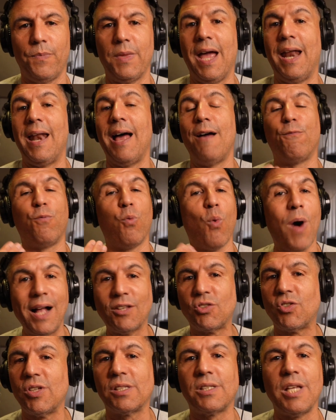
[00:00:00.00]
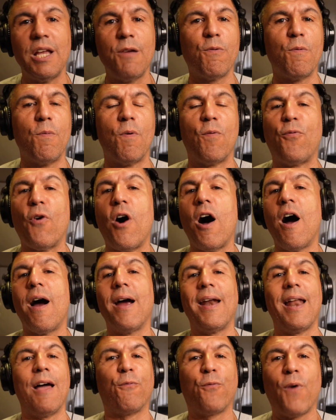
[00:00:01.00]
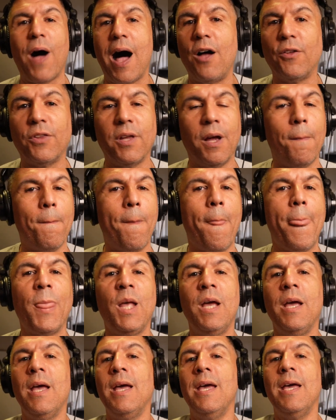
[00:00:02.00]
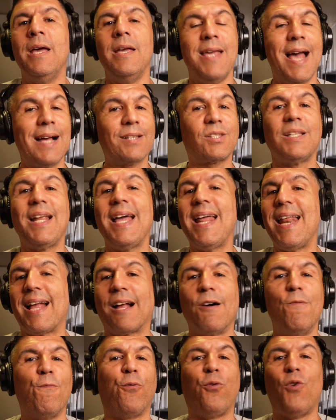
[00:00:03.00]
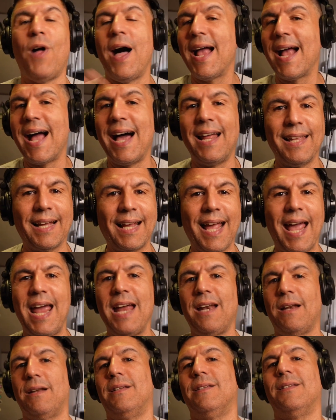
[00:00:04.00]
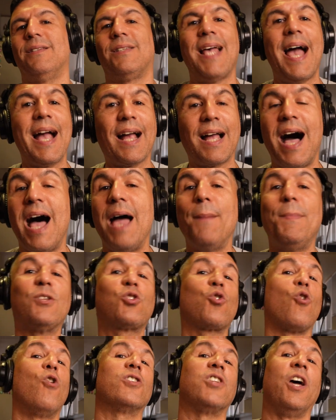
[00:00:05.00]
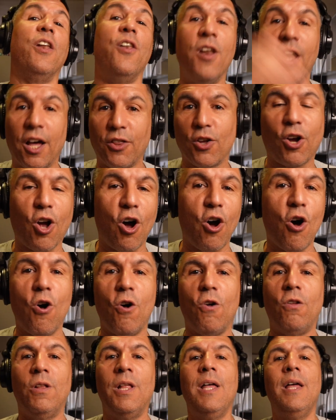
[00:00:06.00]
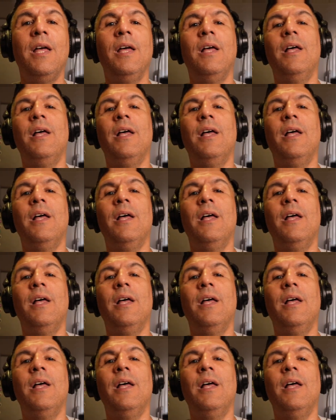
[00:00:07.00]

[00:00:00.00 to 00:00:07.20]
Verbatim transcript: And I've watched this team from afar and I followed them. Yesterday, they come flying out of the gate. Zach Hyman scores another goal.